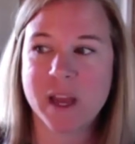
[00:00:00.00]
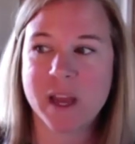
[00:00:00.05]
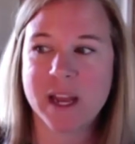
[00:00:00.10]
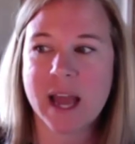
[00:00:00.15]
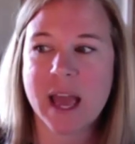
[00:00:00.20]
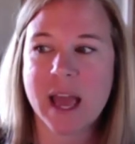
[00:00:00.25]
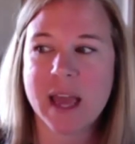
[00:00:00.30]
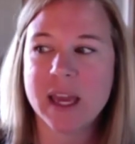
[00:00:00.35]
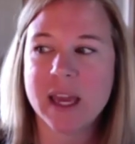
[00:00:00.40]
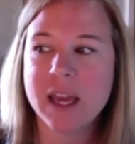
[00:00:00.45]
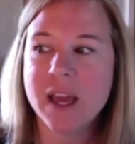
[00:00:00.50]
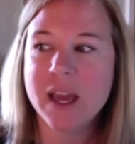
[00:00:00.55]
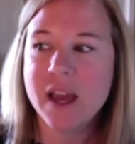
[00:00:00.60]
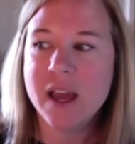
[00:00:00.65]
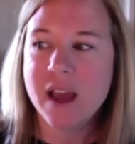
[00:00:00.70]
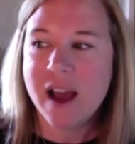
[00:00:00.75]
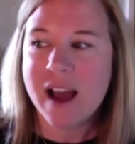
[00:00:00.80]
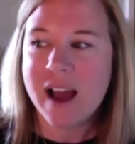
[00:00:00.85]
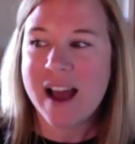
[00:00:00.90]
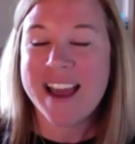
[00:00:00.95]
And I,
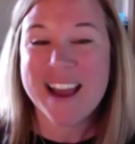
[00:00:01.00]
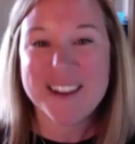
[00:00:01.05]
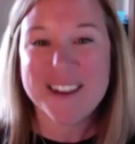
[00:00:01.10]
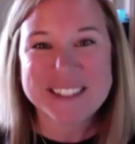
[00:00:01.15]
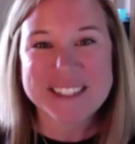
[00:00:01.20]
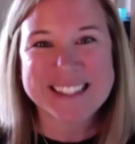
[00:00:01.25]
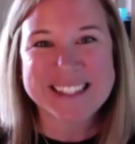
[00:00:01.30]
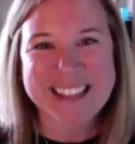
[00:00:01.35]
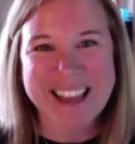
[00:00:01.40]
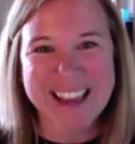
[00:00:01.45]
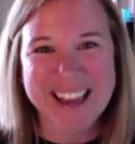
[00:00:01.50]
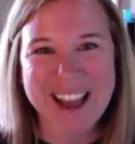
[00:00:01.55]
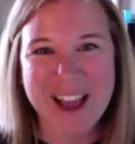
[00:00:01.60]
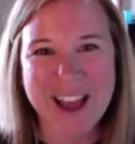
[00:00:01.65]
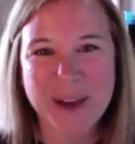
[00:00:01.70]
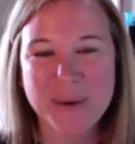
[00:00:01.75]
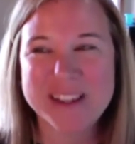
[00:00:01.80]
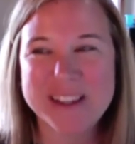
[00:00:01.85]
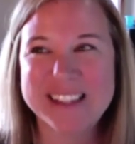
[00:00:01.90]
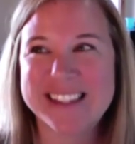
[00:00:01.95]
I have to say,
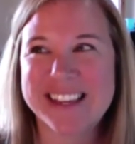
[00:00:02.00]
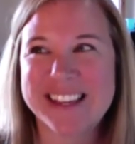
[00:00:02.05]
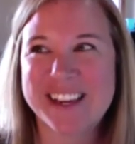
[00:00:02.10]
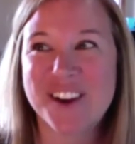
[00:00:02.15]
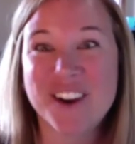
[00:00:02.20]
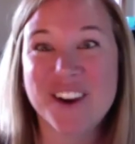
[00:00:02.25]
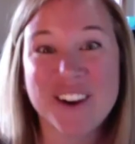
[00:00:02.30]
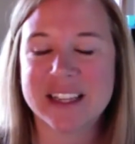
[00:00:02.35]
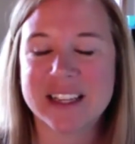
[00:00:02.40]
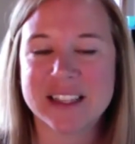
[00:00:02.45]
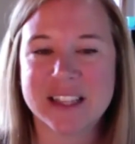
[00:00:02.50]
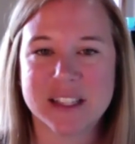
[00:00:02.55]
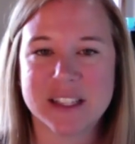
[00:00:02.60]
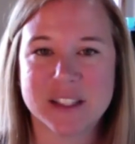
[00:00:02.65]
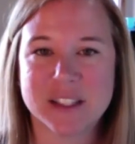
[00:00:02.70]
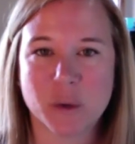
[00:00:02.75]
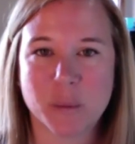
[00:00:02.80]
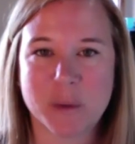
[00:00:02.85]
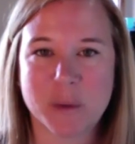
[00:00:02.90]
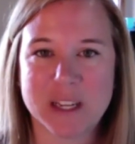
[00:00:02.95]
I was encouraged that
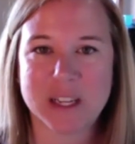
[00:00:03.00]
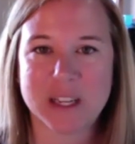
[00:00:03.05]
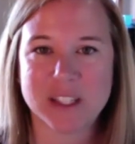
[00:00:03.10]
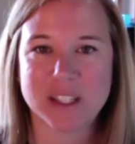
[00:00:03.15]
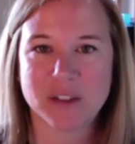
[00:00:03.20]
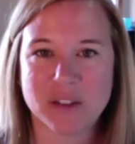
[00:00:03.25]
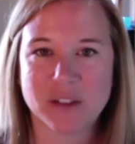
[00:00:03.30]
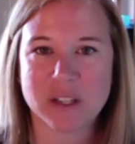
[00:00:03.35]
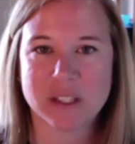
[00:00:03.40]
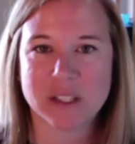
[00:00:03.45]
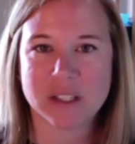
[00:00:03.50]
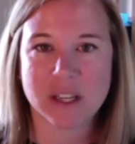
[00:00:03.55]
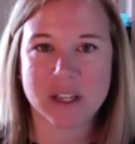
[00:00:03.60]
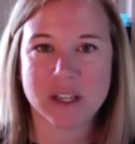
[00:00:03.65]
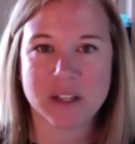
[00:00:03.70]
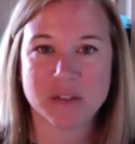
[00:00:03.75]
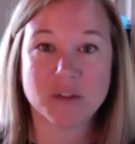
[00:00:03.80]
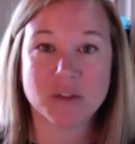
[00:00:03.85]
so many students kind of